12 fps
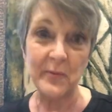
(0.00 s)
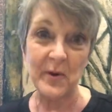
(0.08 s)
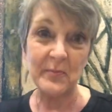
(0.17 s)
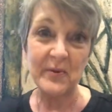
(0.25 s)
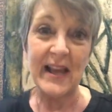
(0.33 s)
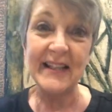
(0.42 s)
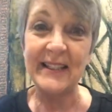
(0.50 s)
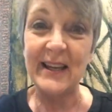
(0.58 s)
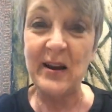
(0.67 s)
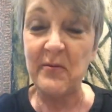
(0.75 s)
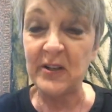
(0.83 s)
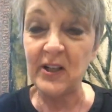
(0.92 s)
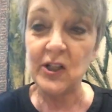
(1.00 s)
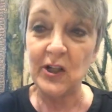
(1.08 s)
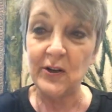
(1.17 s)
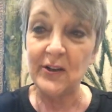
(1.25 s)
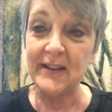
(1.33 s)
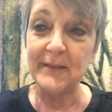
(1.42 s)
One last thing I want to
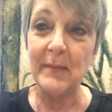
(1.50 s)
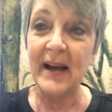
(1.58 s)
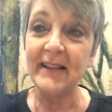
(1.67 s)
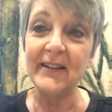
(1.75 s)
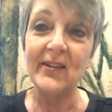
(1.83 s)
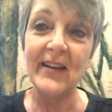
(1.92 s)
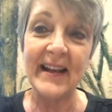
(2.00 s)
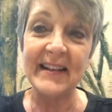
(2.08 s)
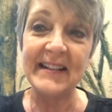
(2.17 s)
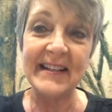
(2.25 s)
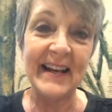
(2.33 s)
show you, this my little handy